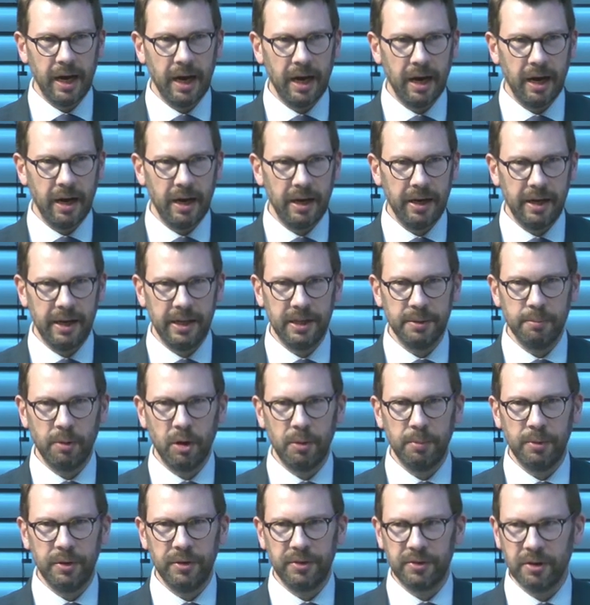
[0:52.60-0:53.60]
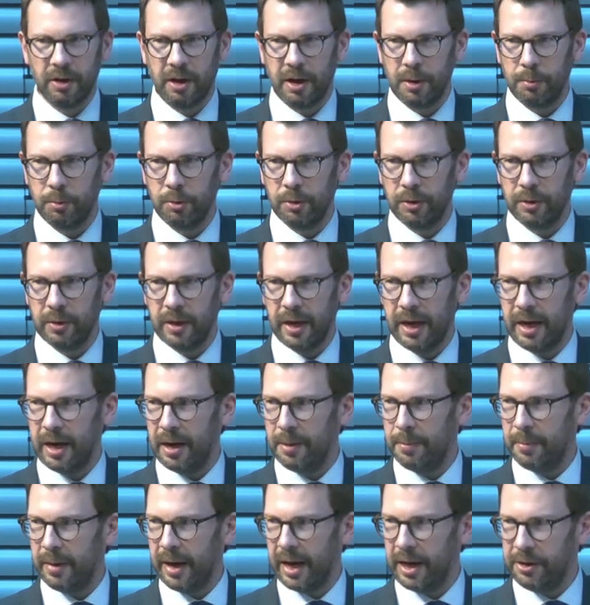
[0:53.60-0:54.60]
In a moment, I will
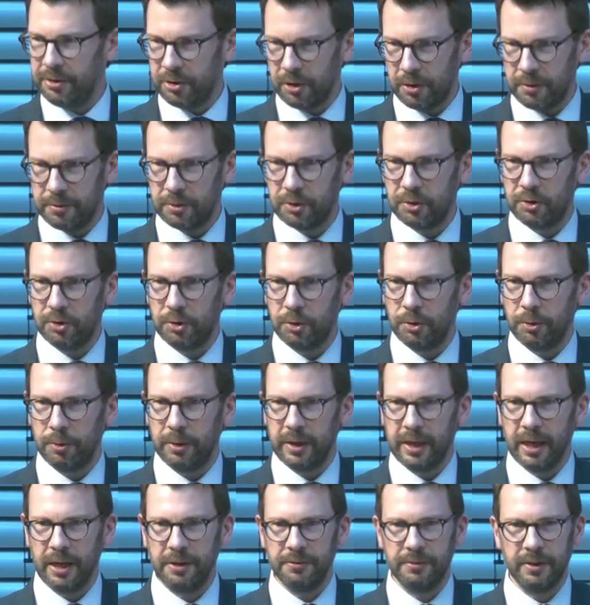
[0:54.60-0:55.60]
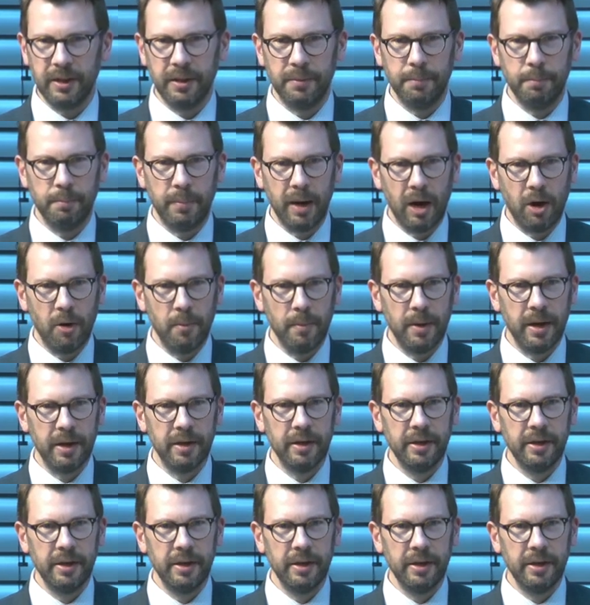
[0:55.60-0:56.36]
hand over to Janwillem Bouma,